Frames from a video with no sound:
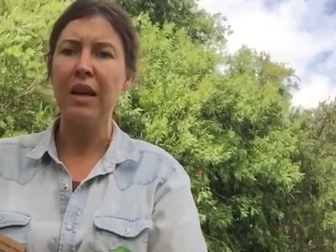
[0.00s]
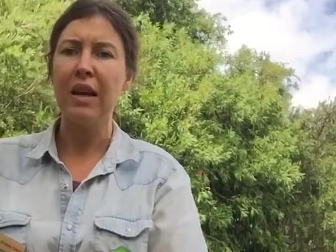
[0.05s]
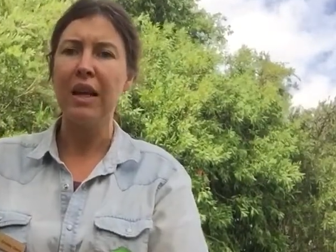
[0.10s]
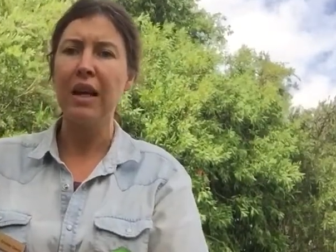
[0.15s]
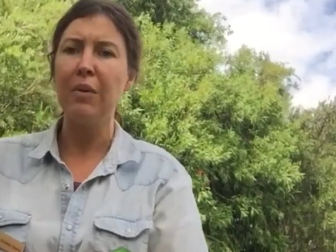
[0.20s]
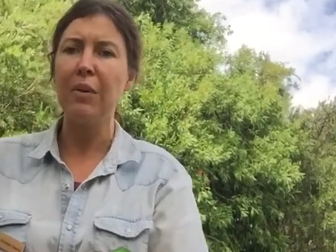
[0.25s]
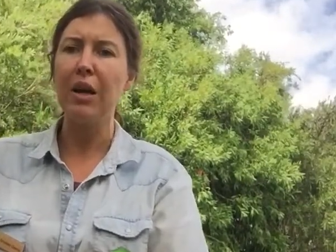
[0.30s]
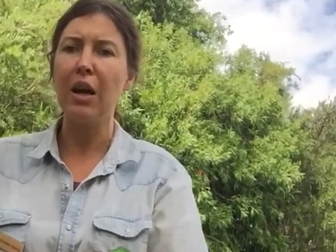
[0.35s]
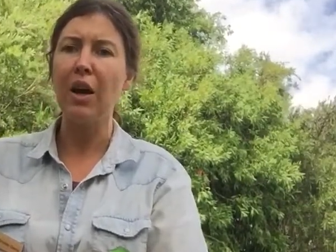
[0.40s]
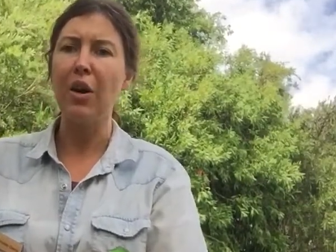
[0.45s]

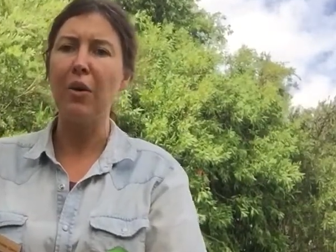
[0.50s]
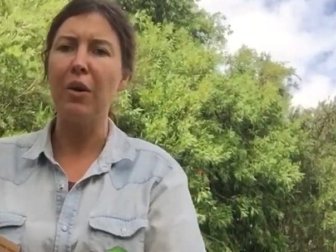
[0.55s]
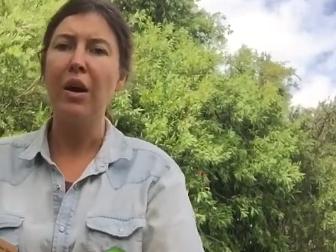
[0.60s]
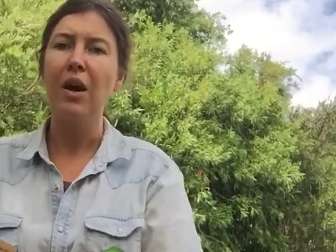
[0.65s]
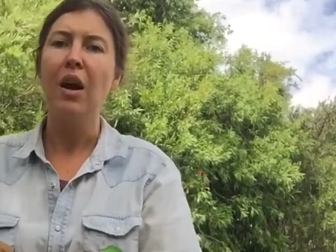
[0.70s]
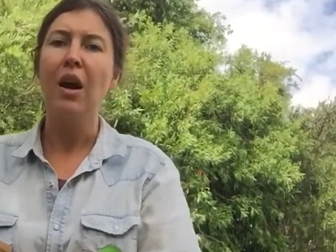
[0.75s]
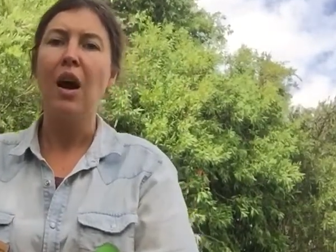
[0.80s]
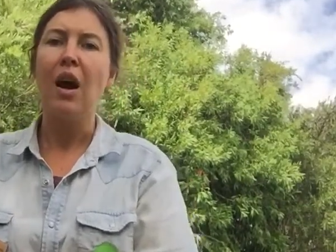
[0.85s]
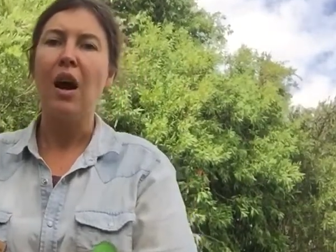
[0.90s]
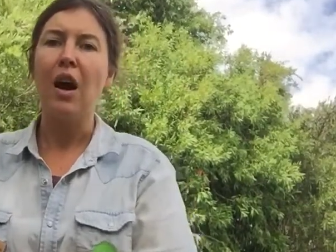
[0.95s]
Here we go.
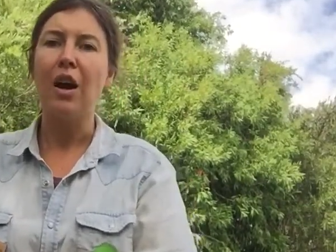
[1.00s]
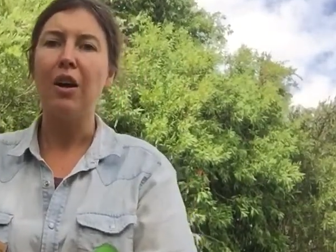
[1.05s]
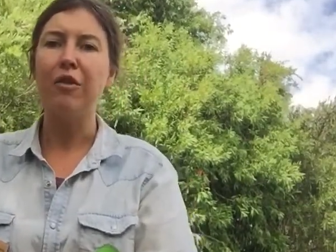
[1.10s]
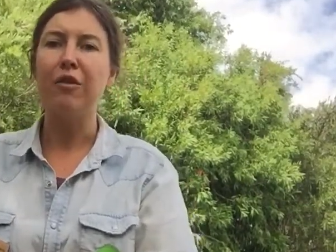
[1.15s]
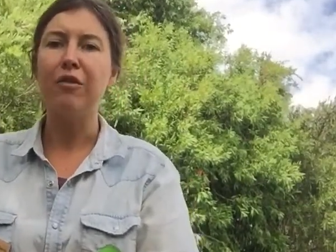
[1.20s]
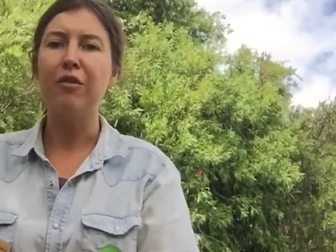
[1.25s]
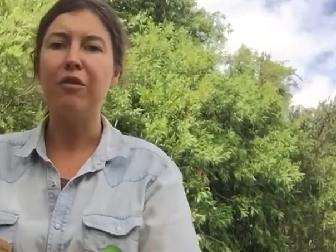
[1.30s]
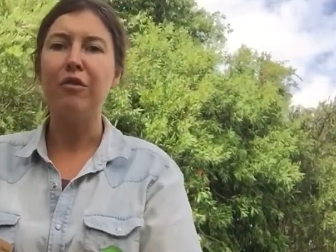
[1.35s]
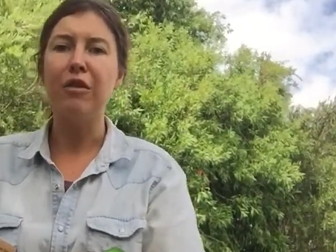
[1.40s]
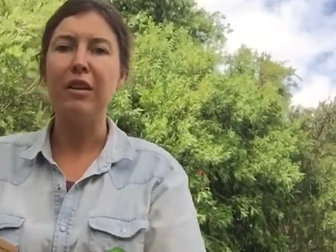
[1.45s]

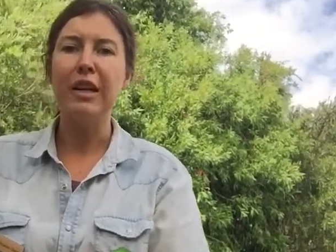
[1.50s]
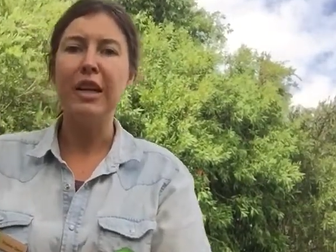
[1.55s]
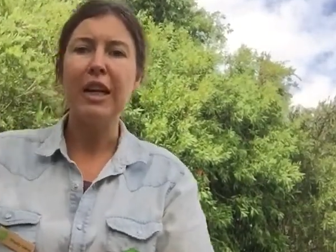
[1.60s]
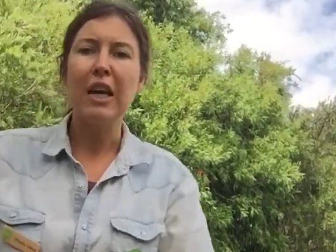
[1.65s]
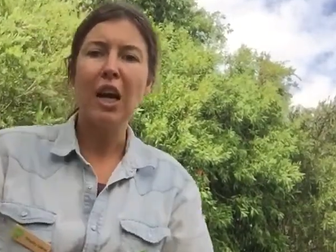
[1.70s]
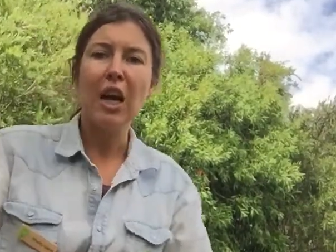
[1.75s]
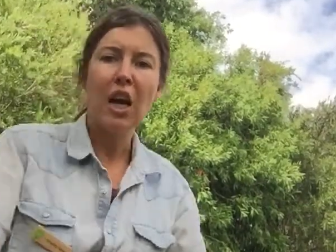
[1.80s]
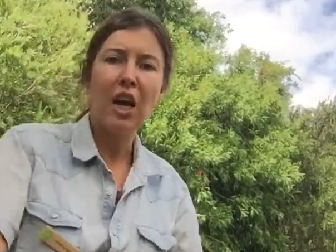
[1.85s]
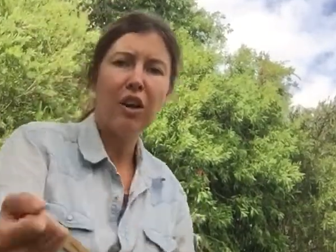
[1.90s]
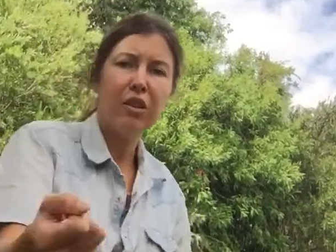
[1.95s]
Hurry,
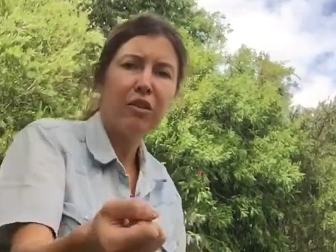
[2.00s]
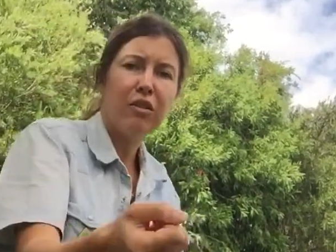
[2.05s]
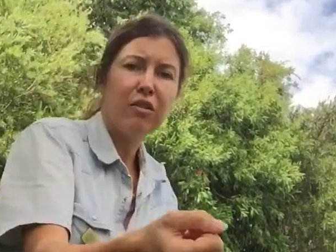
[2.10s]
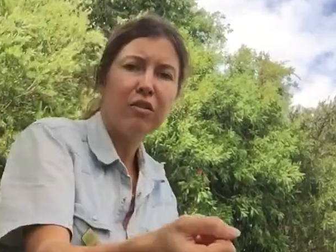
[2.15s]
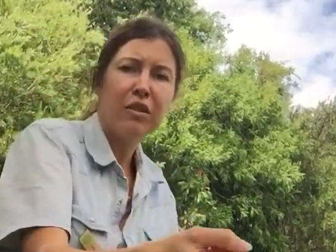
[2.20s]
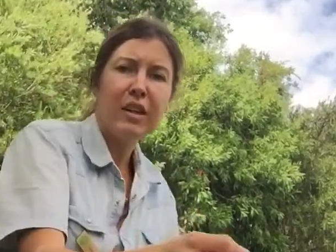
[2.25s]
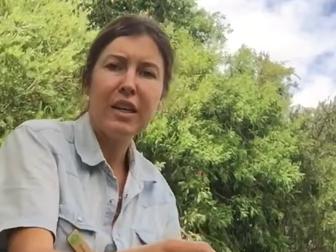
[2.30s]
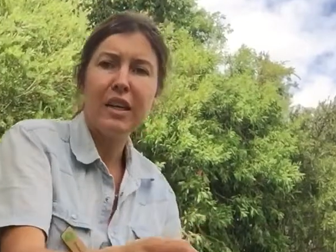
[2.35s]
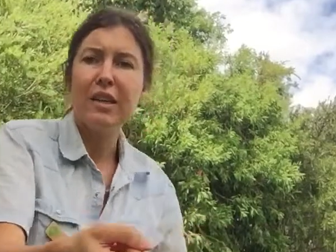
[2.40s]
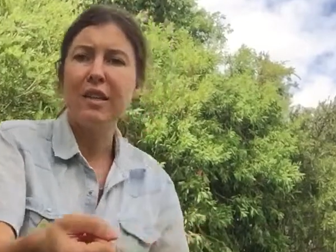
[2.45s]

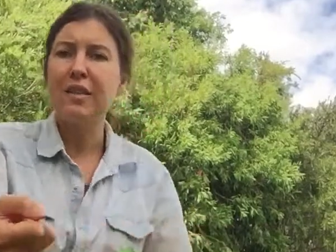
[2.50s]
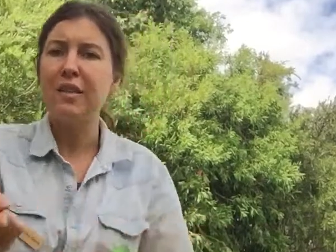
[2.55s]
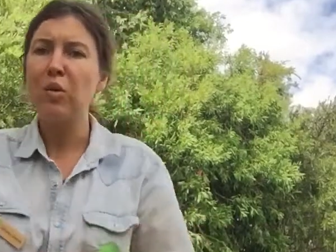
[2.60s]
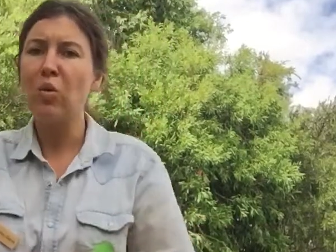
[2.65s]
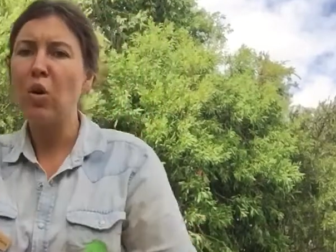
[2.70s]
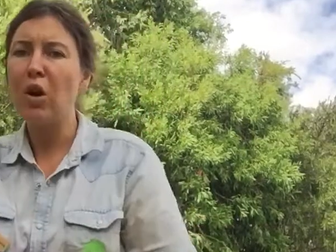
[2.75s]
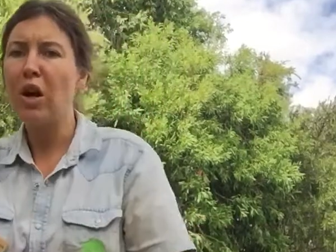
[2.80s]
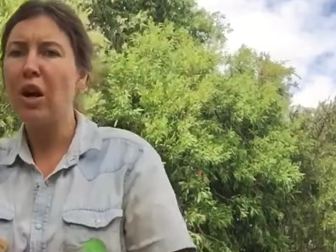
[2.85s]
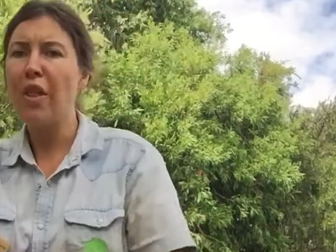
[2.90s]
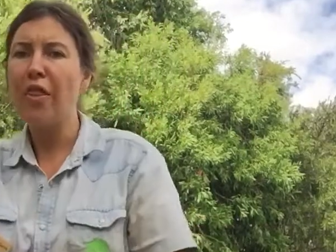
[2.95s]
hurry,
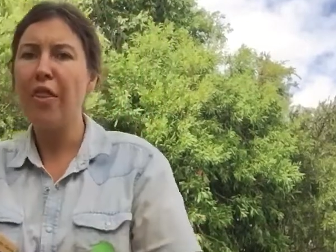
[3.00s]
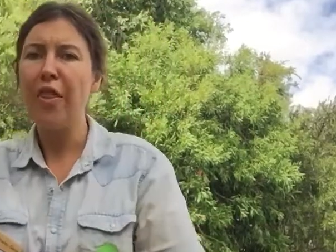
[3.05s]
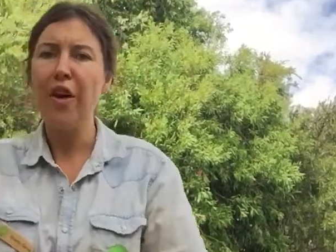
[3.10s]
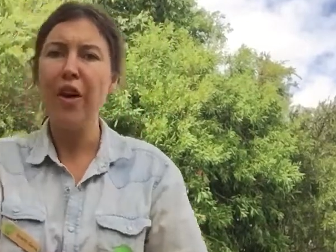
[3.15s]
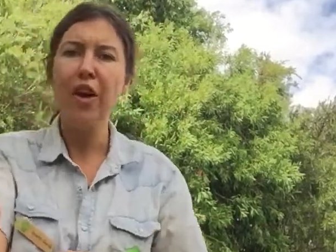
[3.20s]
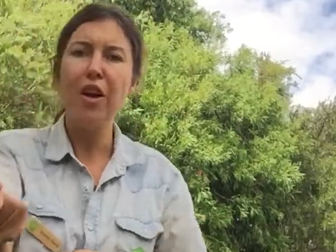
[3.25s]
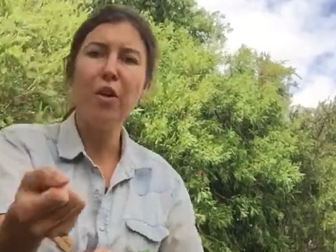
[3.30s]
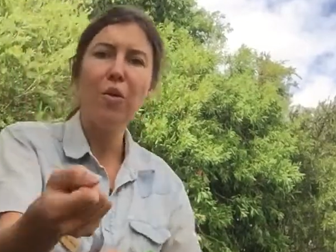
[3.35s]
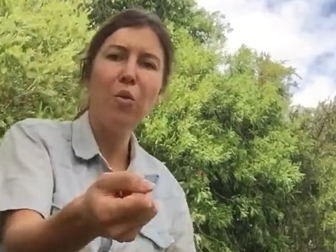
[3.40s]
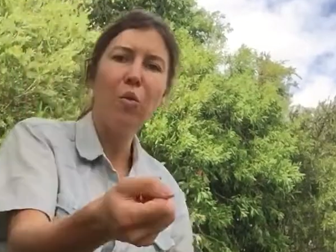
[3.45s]
squirt
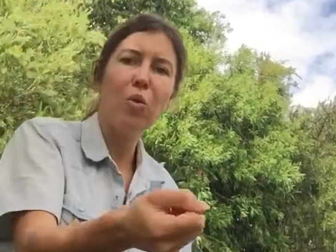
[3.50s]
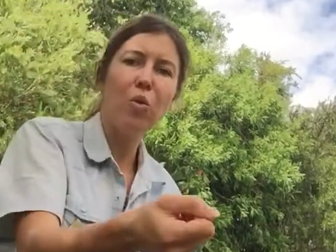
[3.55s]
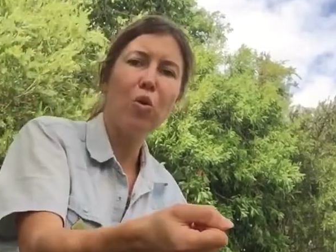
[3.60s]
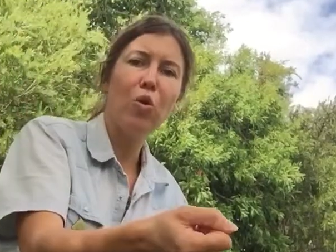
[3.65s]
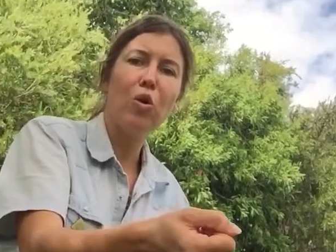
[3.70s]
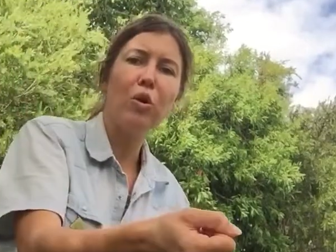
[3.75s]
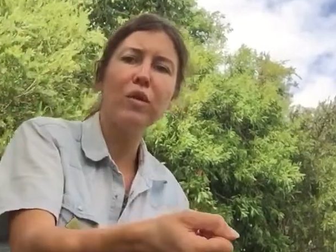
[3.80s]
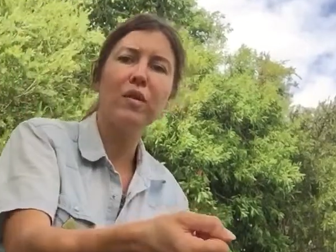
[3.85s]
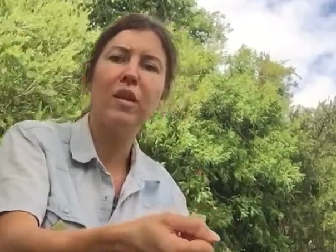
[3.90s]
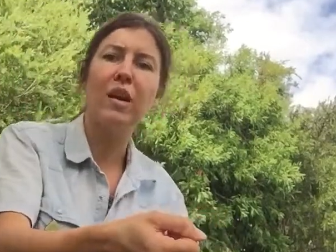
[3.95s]
the
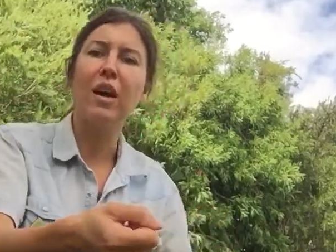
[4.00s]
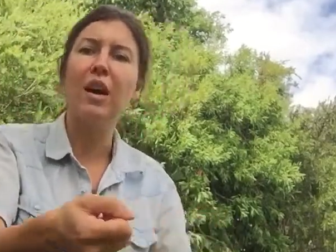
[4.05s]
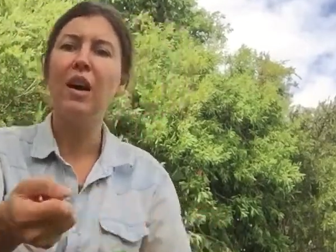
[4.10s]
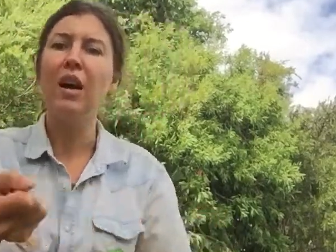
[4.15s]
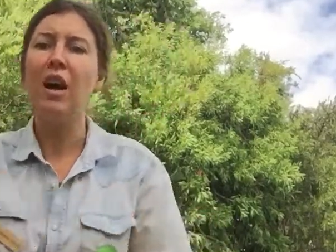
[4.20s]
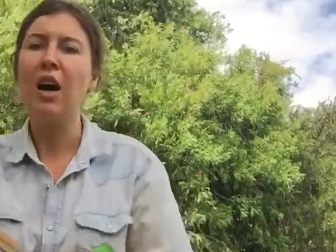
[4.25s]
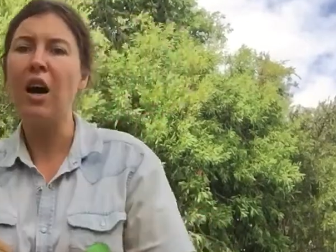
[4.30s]
water.